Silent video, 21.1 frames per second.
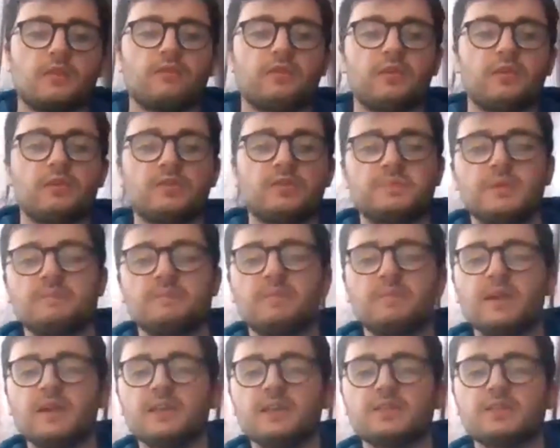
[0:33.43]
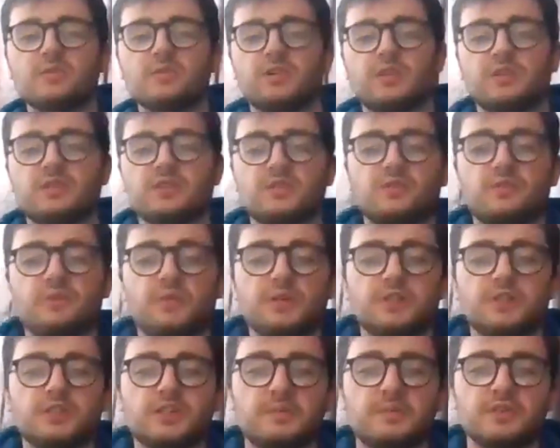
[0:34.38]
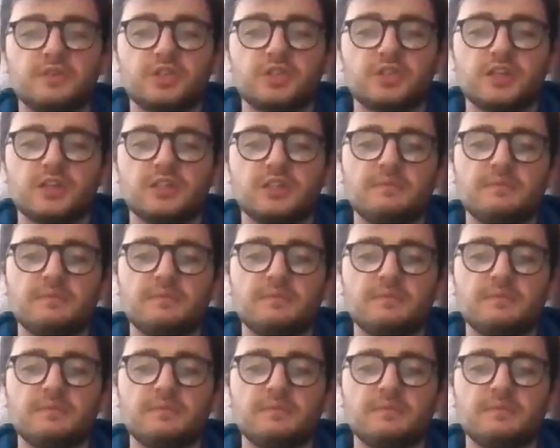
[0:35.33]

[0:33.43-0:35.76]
There has been many studies which demonstrates